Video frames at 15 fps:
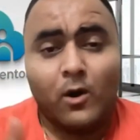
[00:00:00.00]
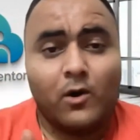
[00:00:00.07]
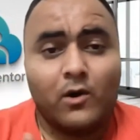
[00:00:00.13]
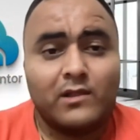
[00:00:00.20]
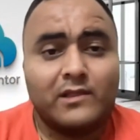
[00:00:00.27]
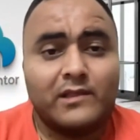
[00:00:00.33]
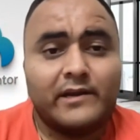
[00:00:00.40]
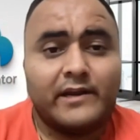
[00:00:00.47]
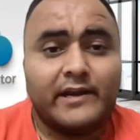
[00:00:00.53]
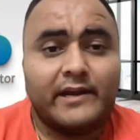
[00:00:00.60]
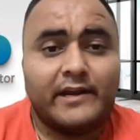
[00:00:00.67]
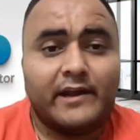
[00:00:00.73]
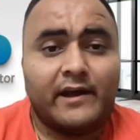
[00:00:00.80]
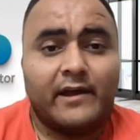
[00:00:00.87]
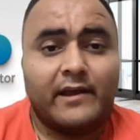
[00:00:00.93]
all the
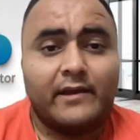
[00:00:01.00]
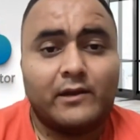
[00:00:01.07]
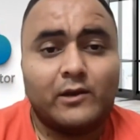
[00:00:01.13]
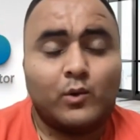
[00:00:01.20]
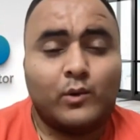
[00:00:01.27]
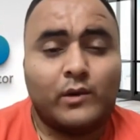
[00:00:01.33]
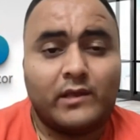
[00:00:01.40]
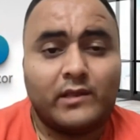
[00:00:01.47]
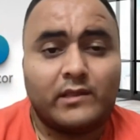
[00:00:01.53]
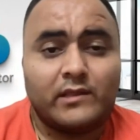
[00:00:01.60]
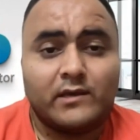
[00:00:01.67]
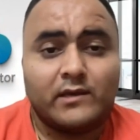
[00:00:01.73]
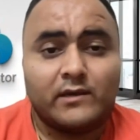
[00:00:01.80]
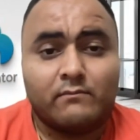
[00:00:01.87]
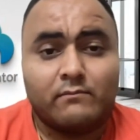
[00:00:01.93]
data, including
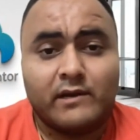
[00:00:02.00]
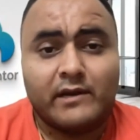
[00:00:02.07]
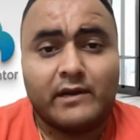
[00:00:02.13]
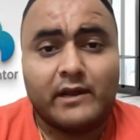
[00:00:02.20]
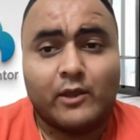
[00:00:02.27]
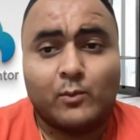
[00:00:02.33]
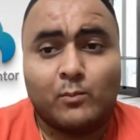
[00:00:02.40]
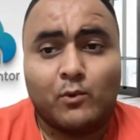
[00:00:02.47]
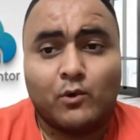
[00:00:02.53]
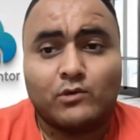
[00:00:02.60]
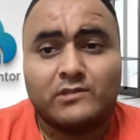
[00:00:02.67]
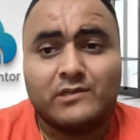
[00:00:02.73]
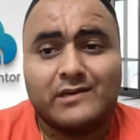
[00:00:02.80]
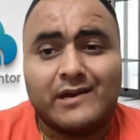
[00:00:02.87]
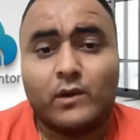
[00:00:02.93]
the data you
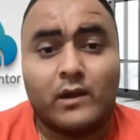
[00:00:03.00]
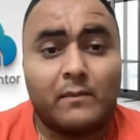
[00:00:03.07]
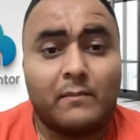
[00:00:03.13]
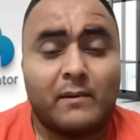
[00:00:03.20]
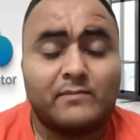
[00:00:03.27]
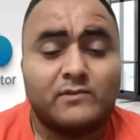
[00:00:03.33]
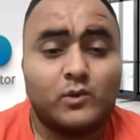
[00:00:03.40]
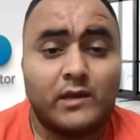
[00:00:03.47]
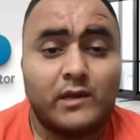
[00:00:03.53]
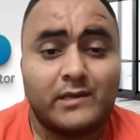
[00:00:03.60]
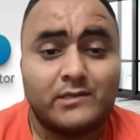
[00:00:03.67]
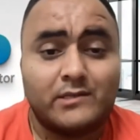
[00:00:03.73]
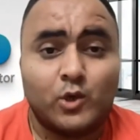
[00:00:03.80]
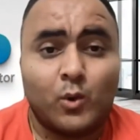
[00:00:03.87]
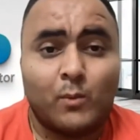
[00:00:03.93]
posted, will come up. There
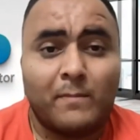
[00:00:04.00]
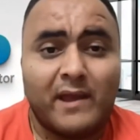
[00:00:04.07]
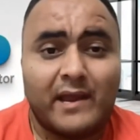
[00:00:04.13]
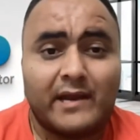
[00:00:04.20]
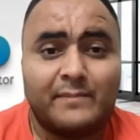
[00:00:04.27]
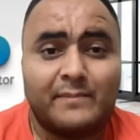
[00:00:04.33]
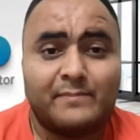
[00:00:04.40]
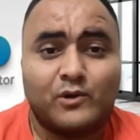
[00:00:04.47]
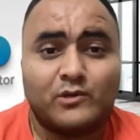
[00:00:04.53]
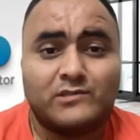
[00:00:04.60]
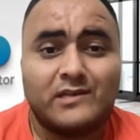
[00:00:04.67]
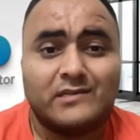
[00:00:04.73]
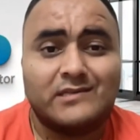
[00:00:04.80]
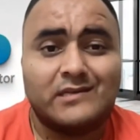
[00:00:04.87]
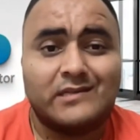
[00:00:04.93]
is no backend
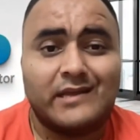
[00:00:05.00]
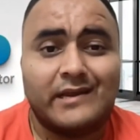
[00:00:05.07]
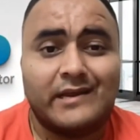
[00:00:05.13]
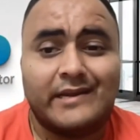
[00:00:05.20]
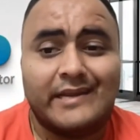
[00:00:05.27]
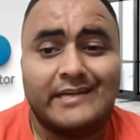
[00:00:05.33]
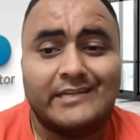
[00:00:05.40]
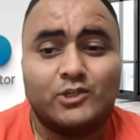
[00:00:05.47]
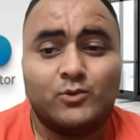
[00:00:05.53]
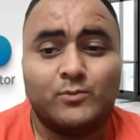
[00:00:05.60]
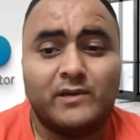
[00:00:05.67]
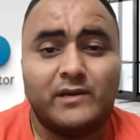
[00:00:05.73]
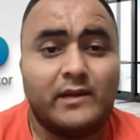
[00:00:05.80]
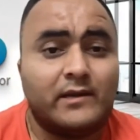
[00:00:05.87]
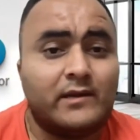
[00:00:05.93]
processing that needs to
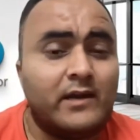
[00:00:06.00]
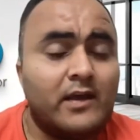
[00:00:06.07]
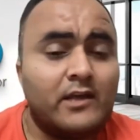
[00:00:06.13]
be done.